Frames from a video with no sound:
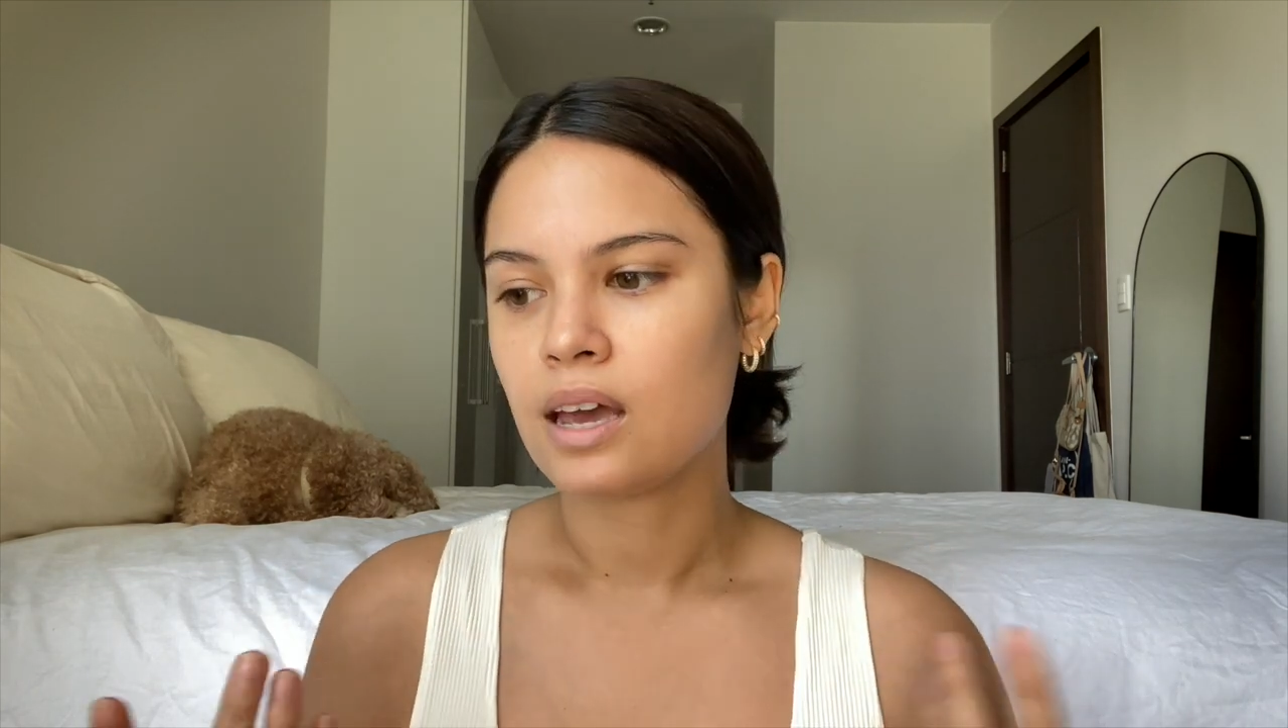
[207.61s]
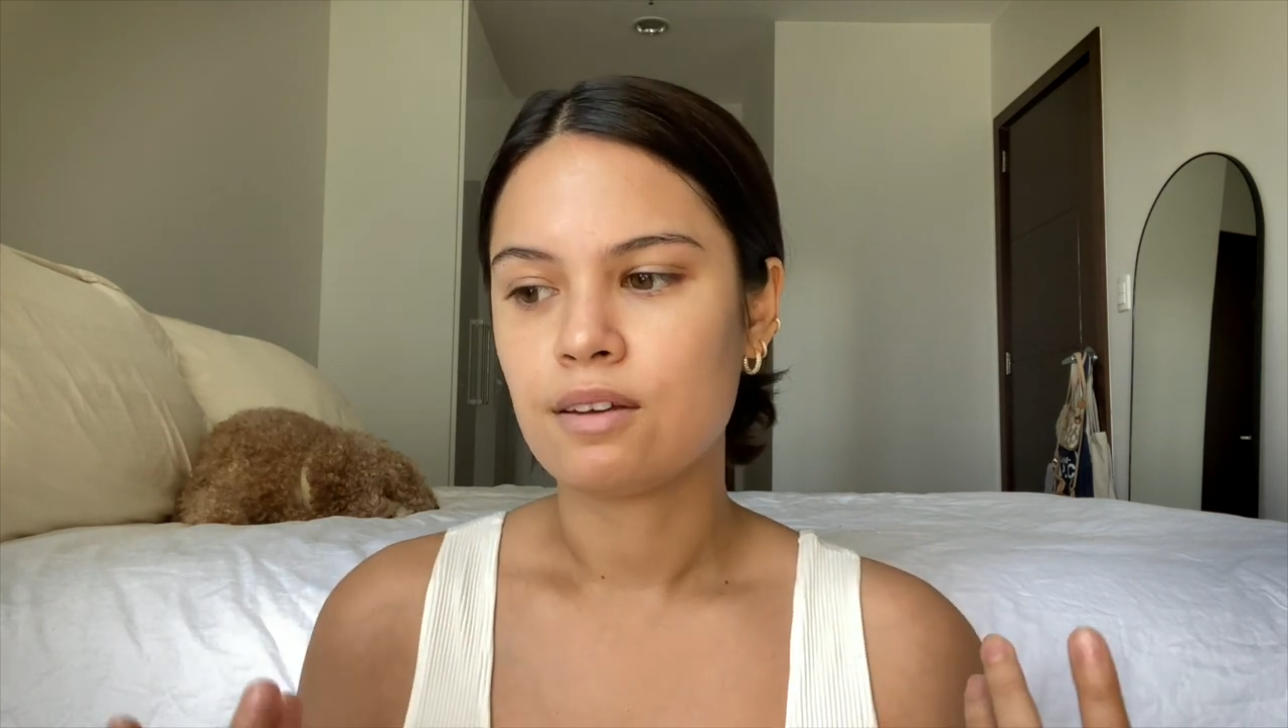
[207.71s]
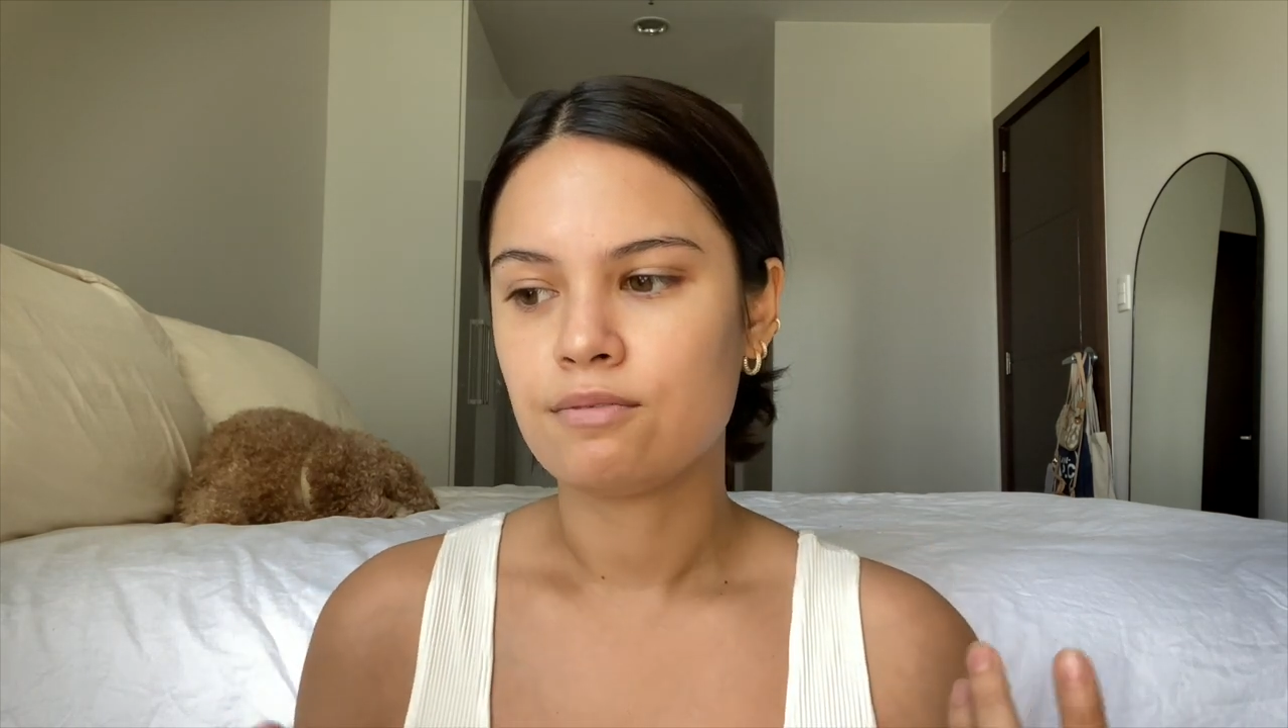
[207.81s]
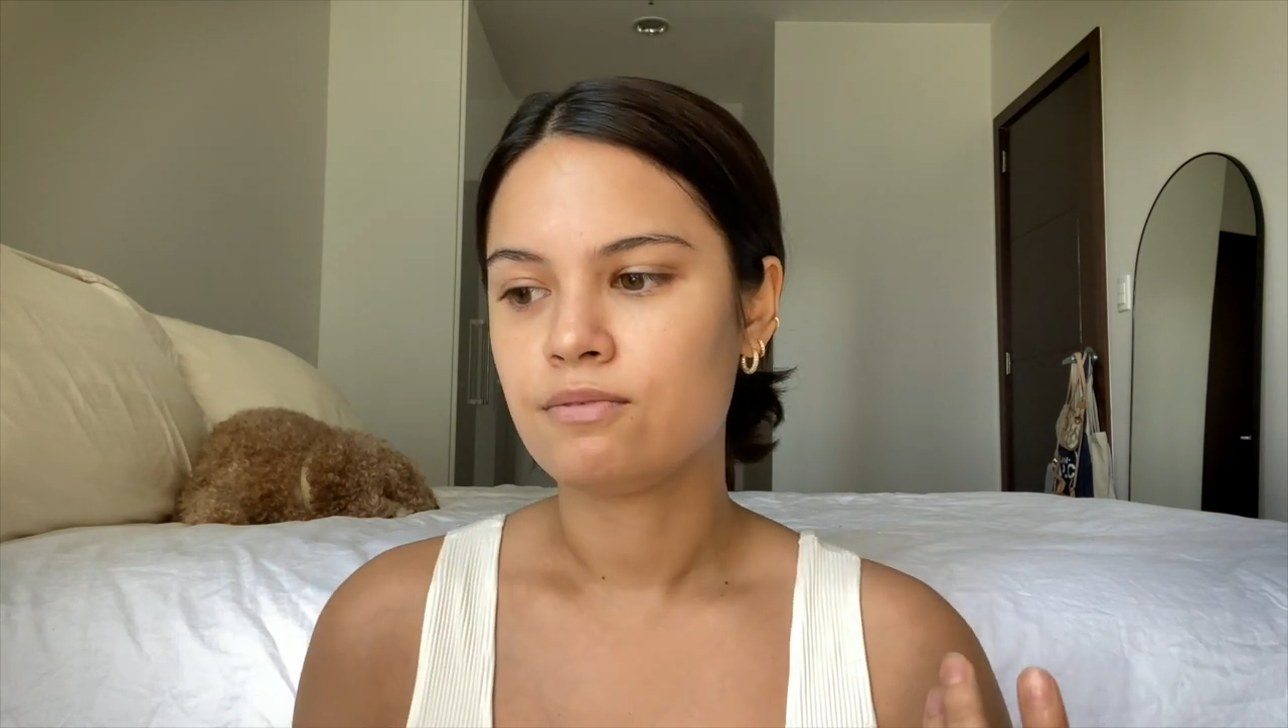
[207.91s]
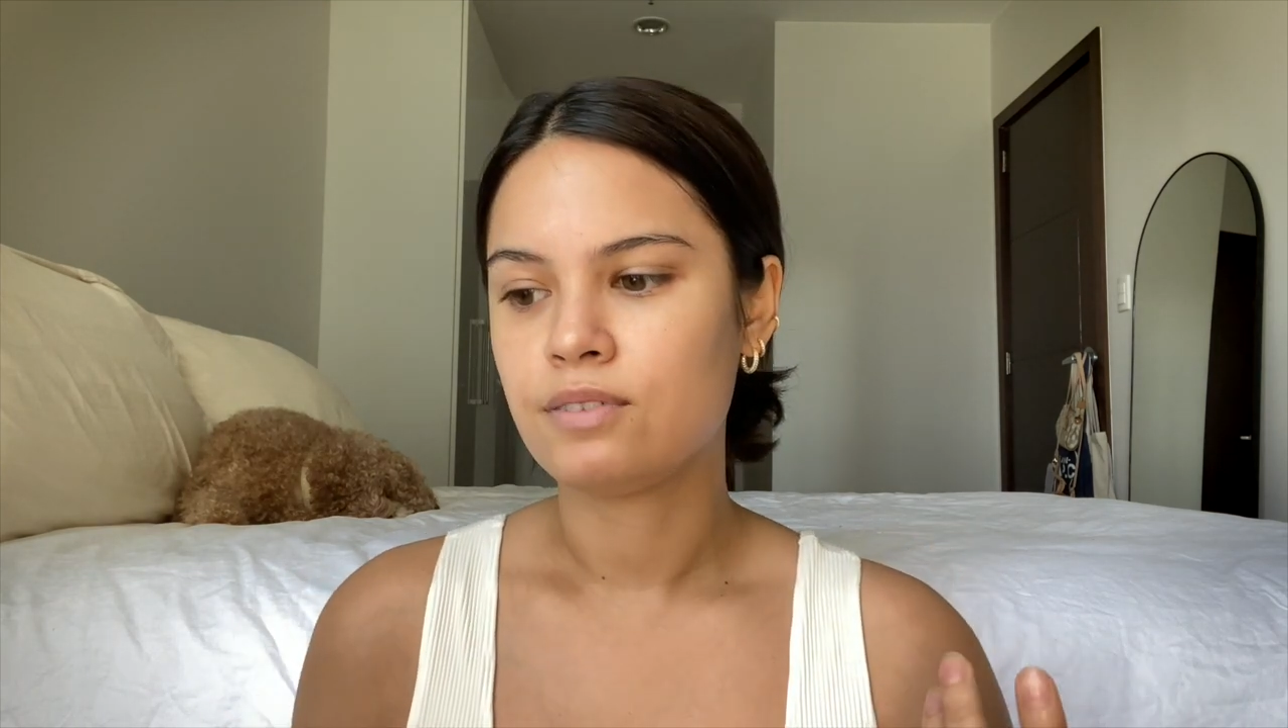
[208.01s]

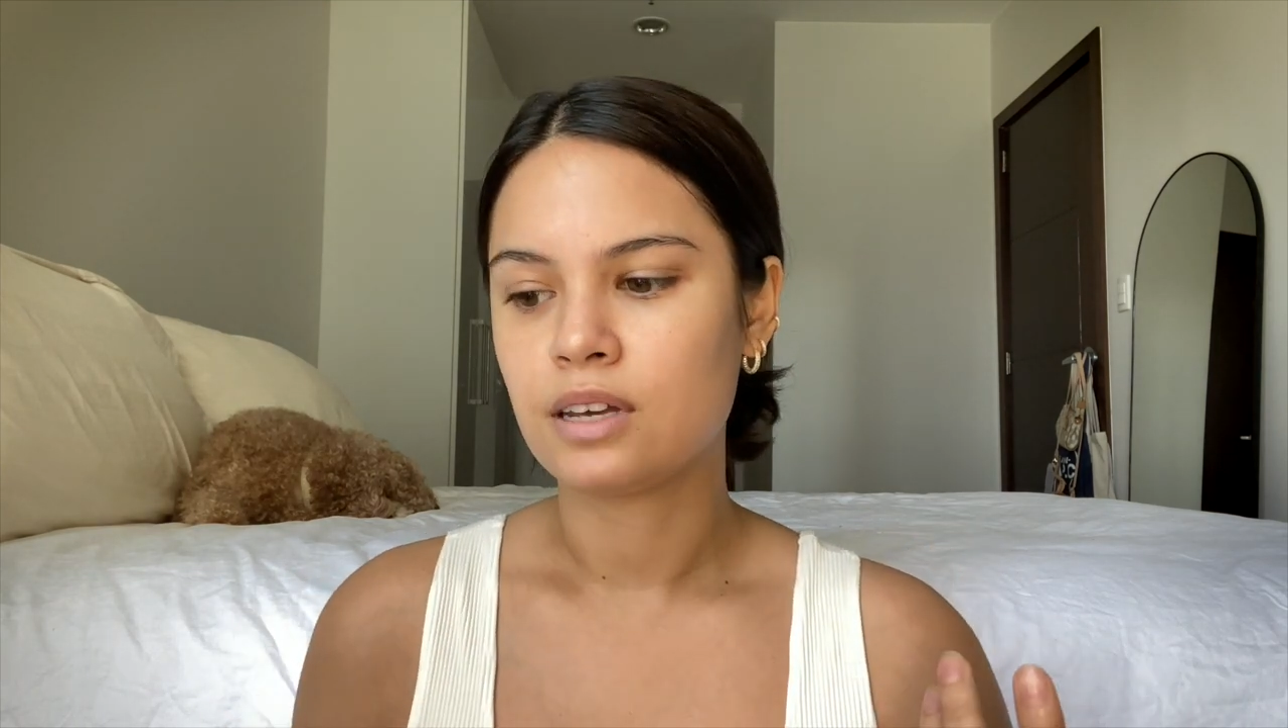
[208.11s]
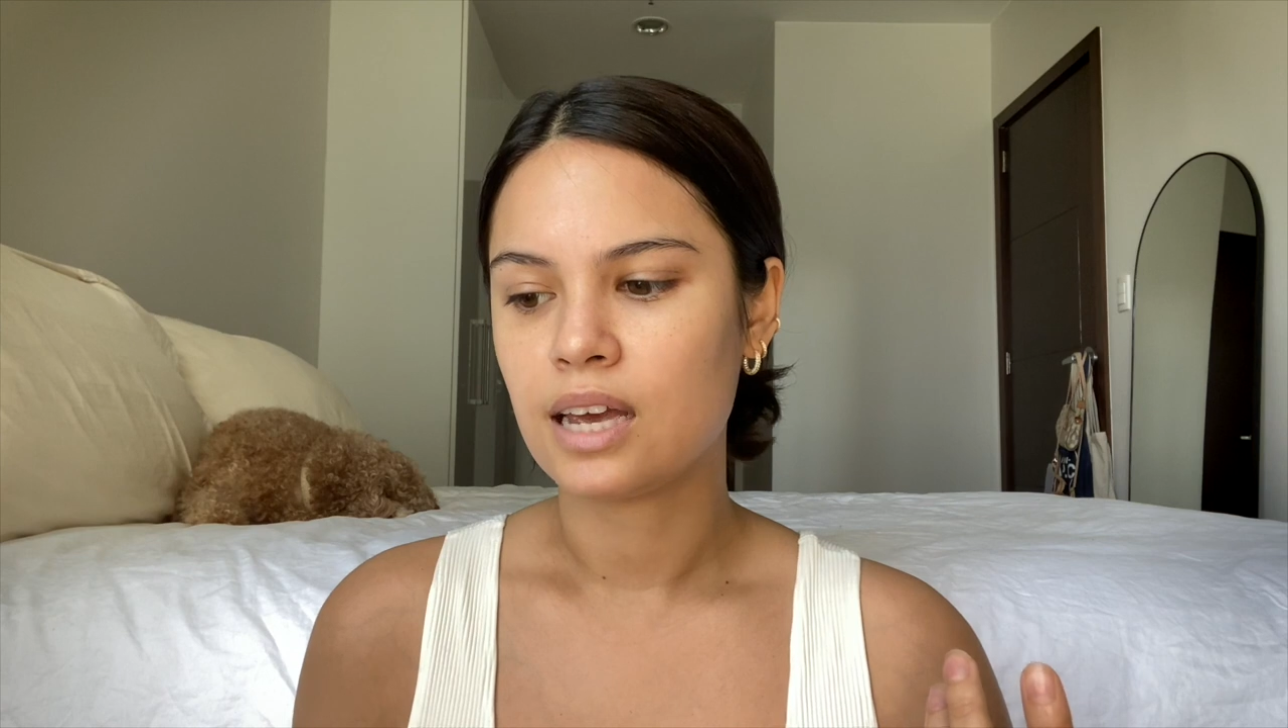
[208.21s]
I feel